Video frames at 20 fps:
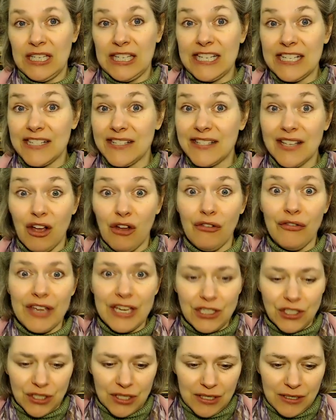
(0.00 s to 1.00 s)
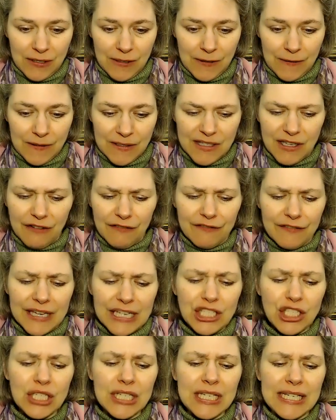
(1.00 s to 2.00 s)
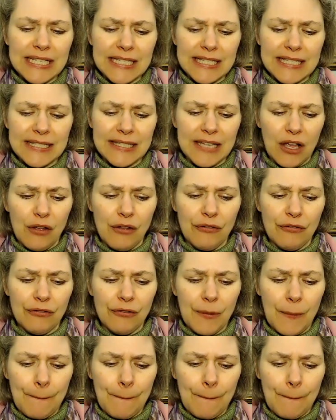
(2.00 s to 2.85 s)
is salvation, salvation itself.